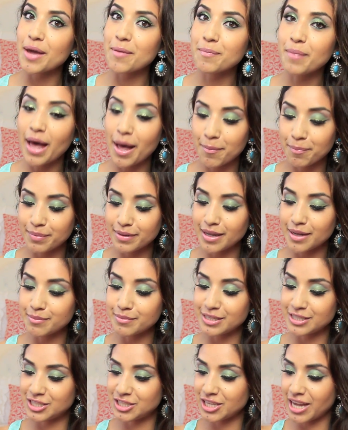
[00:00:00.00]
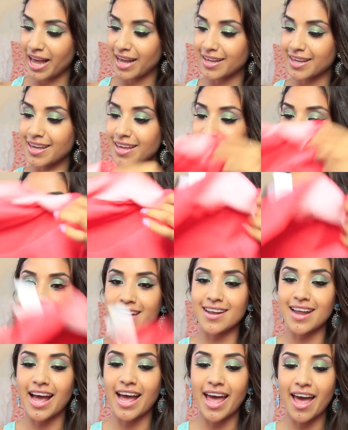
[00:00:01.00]
a peplum jacket,
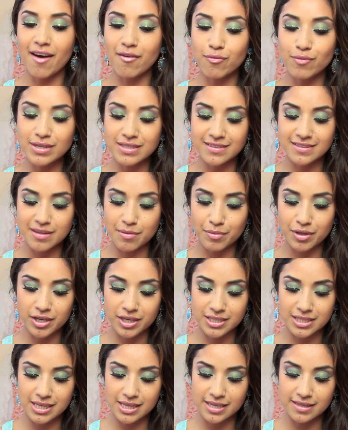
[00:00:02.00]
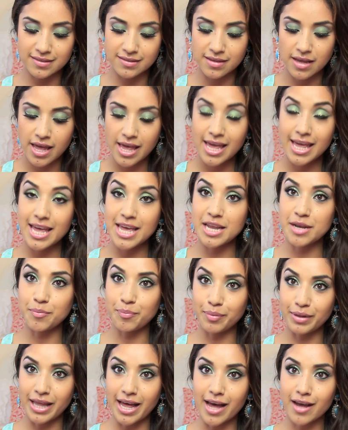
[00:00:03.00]
and I have one similar to this
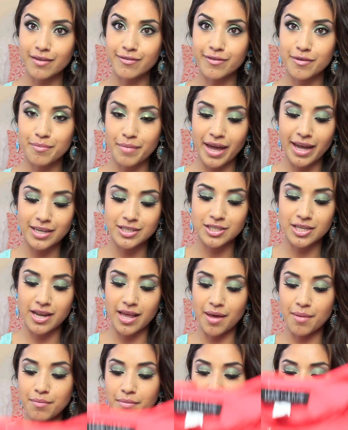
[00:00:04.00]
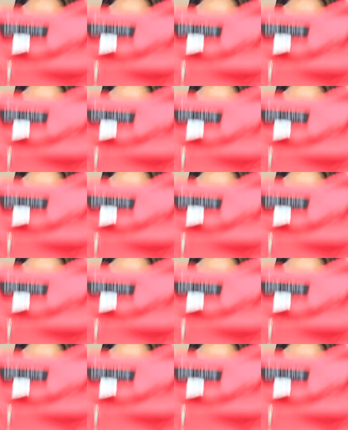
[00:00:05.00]
in black from H&M,